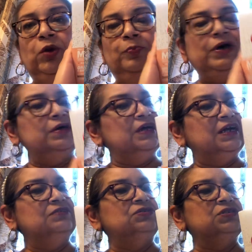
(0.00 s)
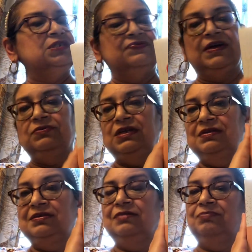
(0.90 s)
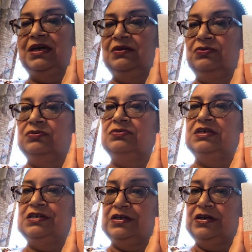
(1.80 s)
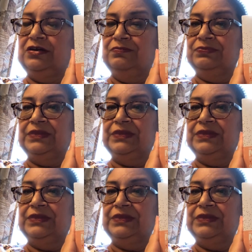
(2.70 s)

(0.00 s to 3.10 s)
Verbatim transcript: But I just found these at my local DT.